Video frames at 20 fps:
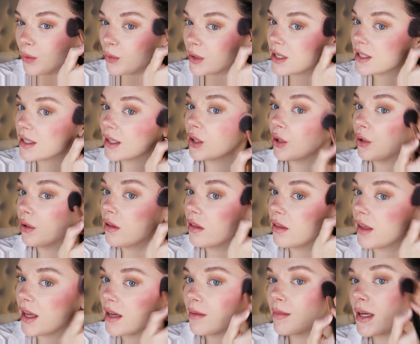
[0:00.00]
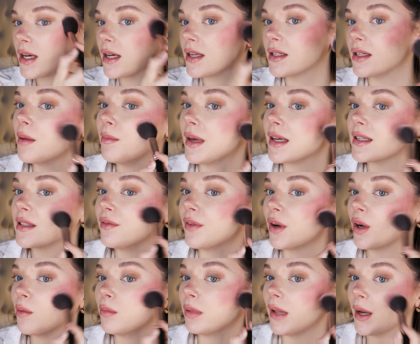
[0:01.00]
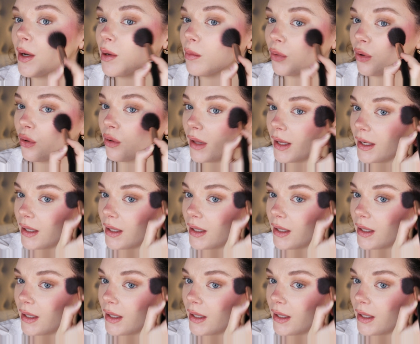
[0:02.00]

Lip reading: which is a good thing because it makes it very blendable